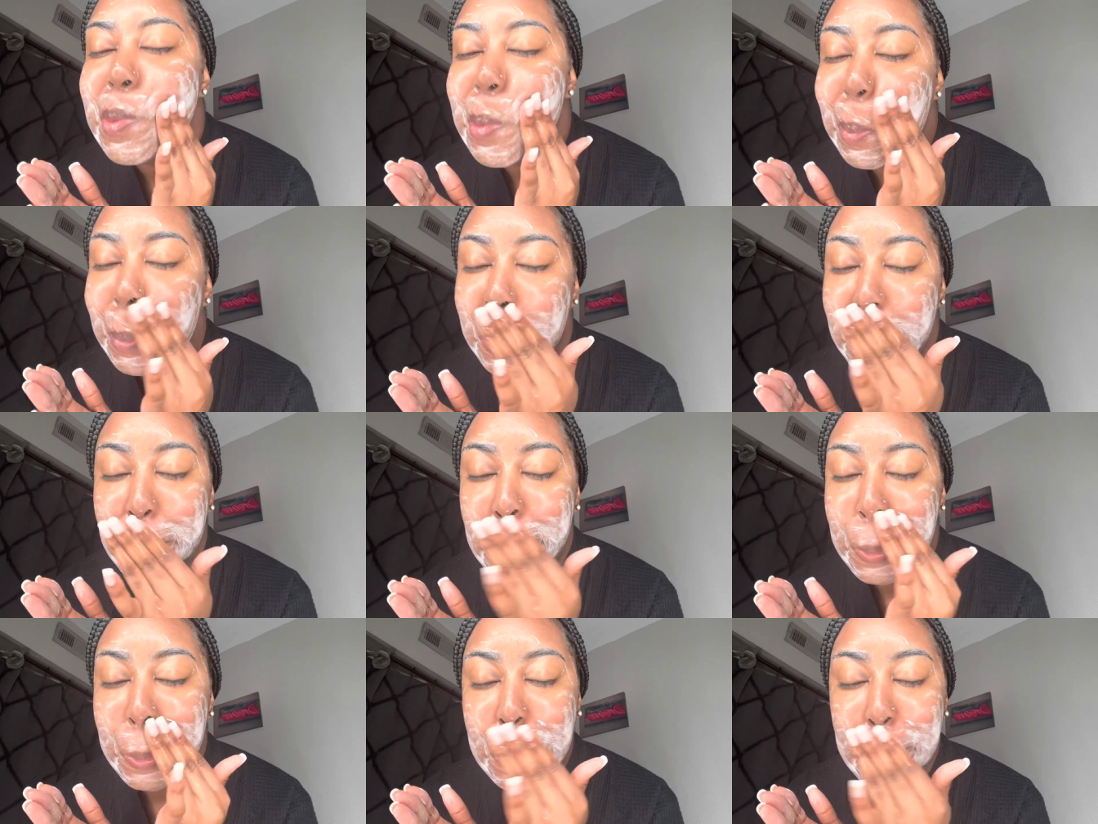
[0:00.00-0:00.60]
Like it
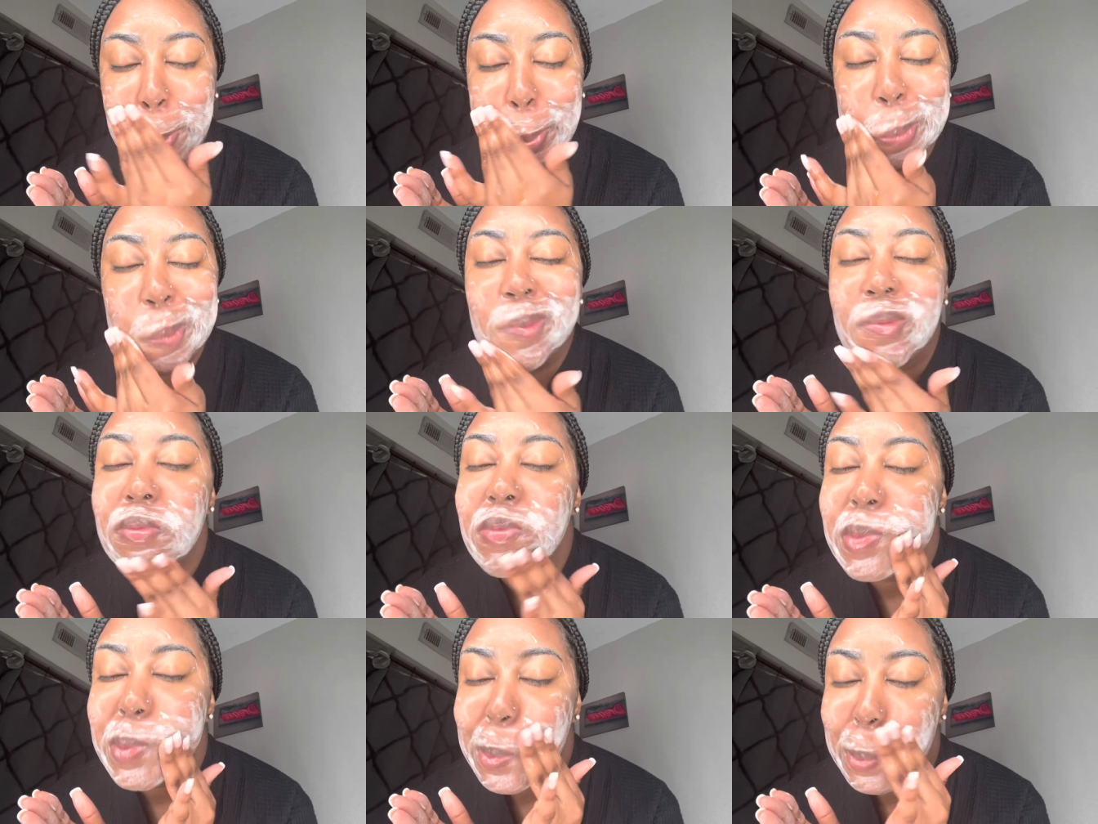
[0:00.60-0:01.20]
starts
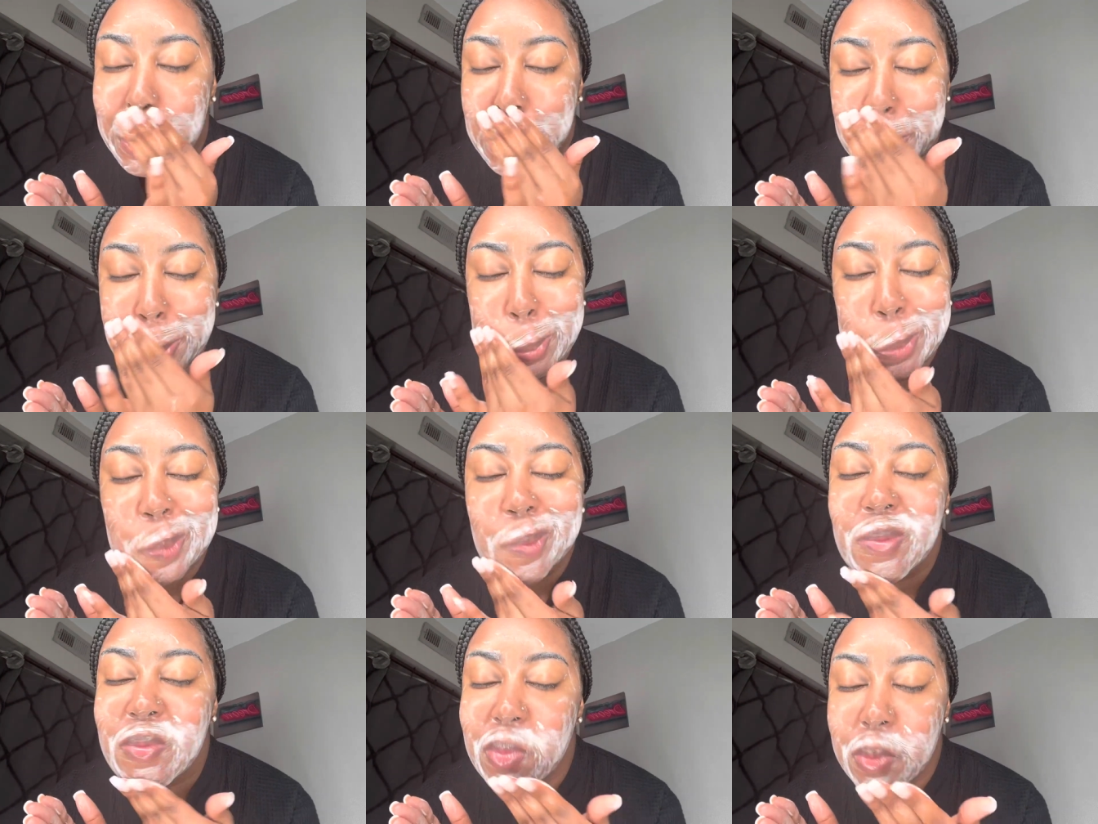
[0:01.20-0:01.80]
expanding and stuff
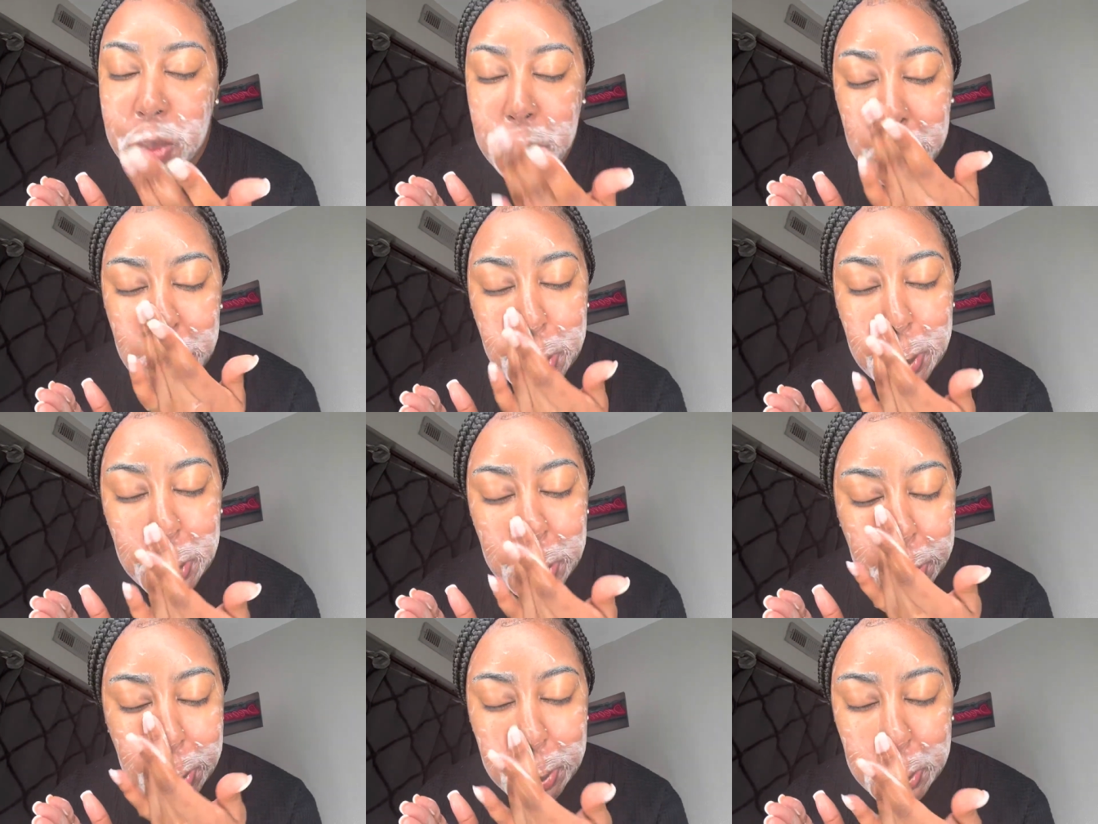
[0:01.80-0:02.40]
like that.
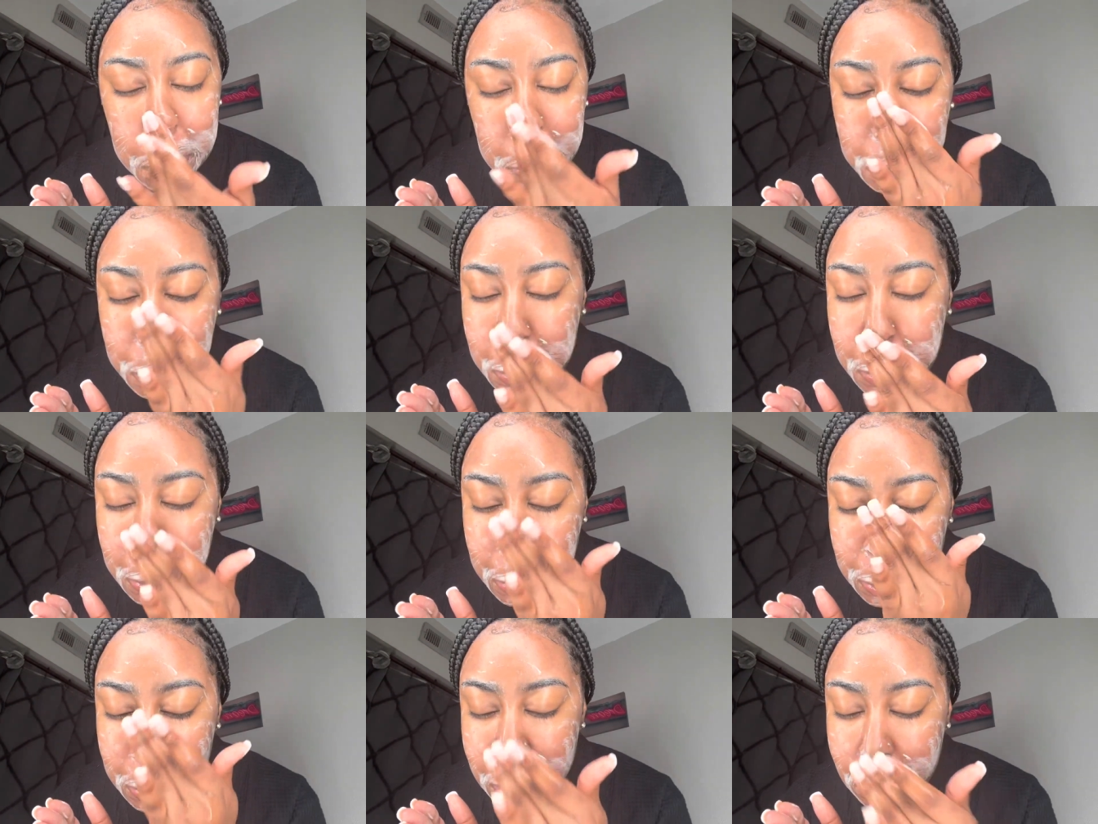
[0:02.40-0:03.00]
I
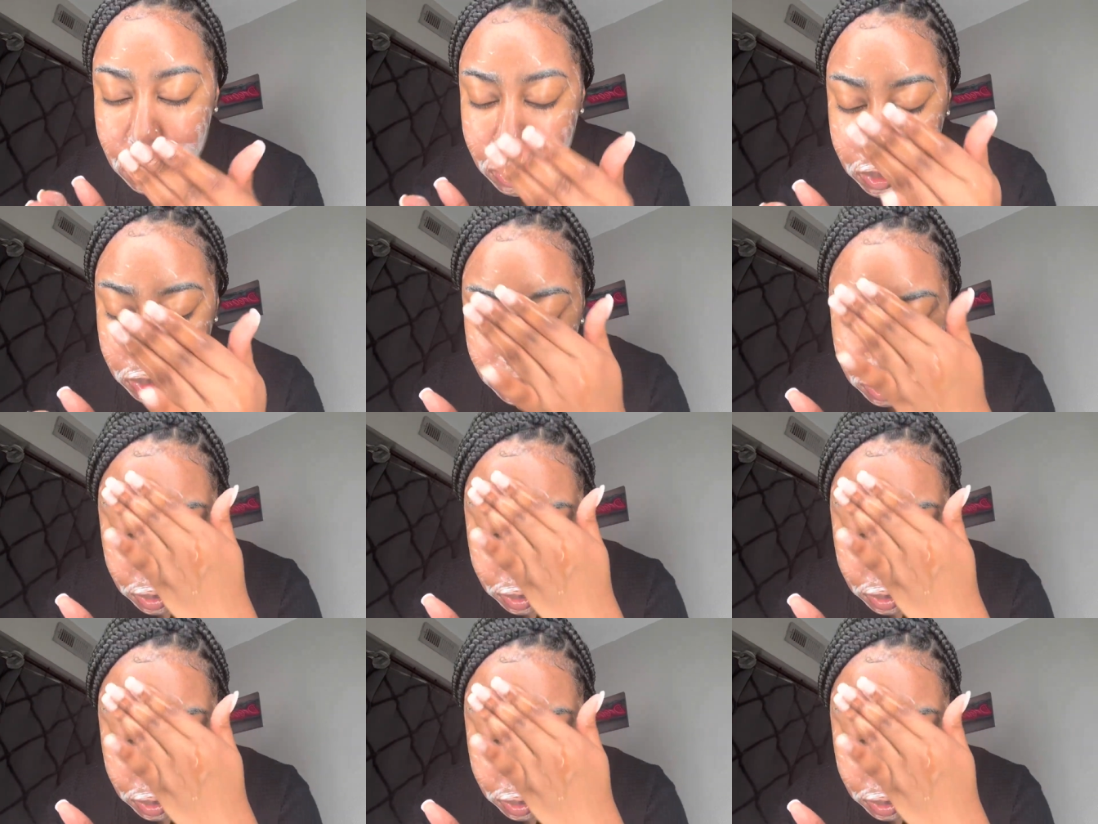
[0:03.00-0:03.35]
really, really like this